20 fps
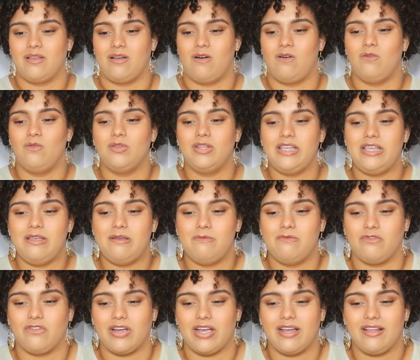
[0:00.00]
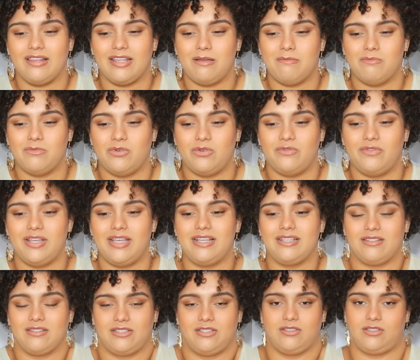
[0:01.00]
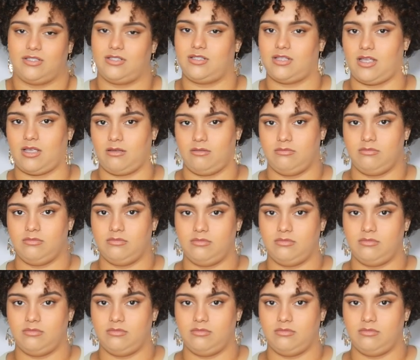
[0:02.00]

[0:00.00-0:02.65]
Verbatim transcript: only rarely moving. So she's just like,